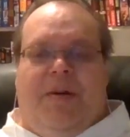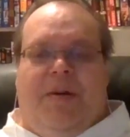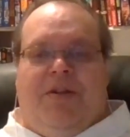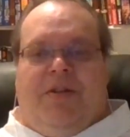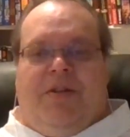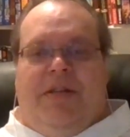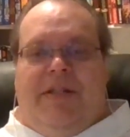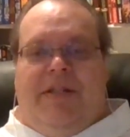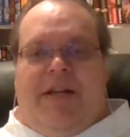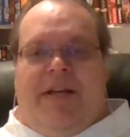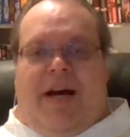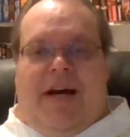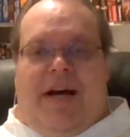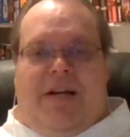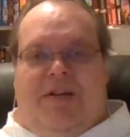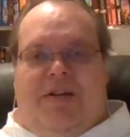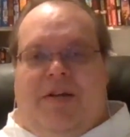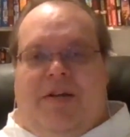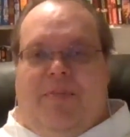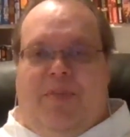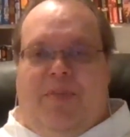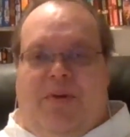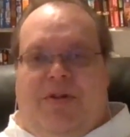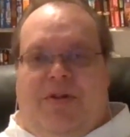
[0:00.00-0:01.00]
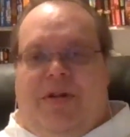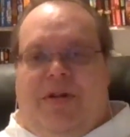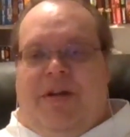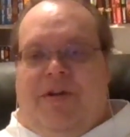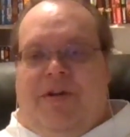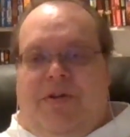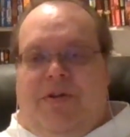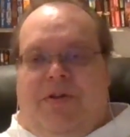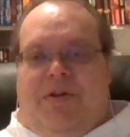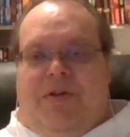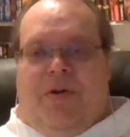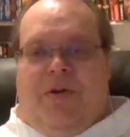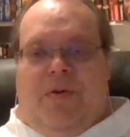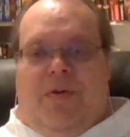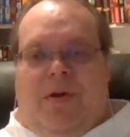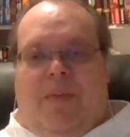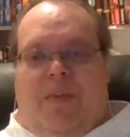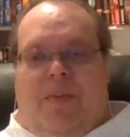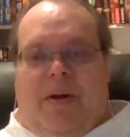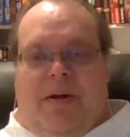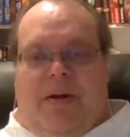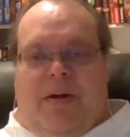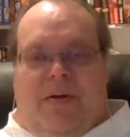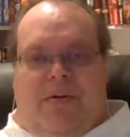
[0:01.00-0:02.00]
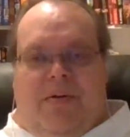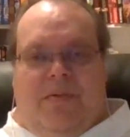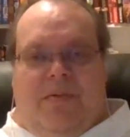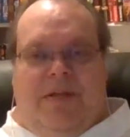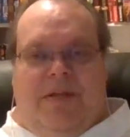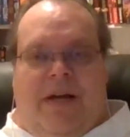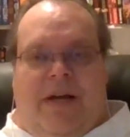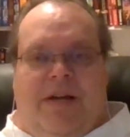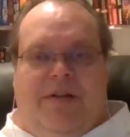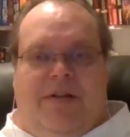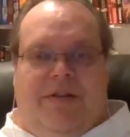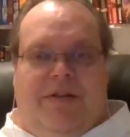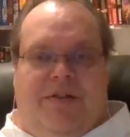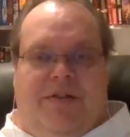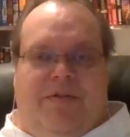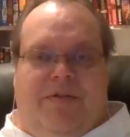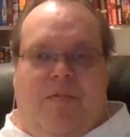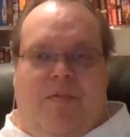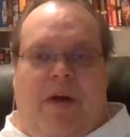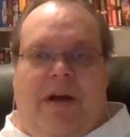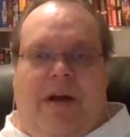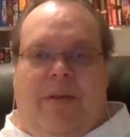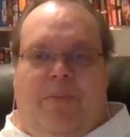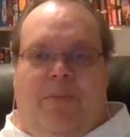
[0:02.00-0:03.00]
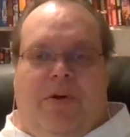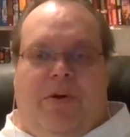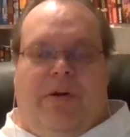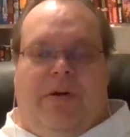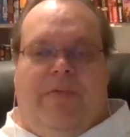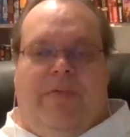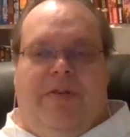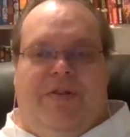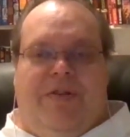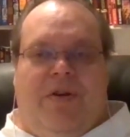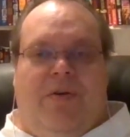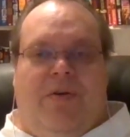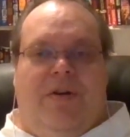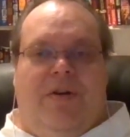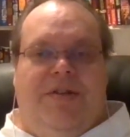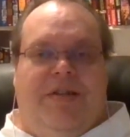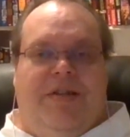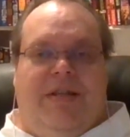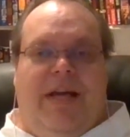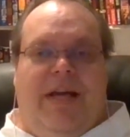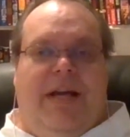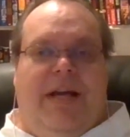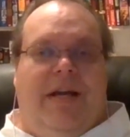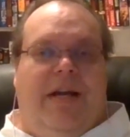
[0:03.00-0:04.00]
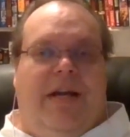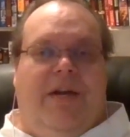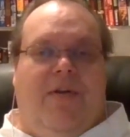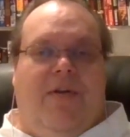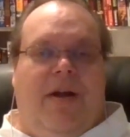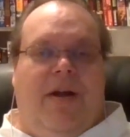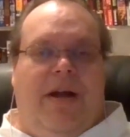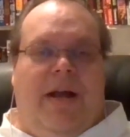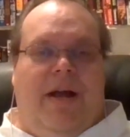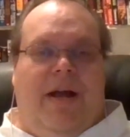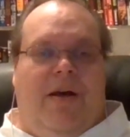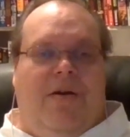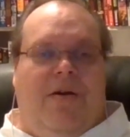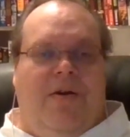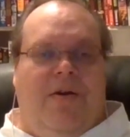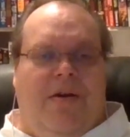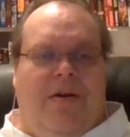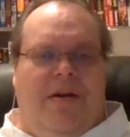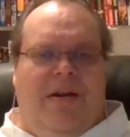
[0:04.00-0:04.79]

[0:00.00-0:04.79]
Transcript: especially Taj. I appreciate you showing up. I know Taj is writing a book of his own. He's in editing right now.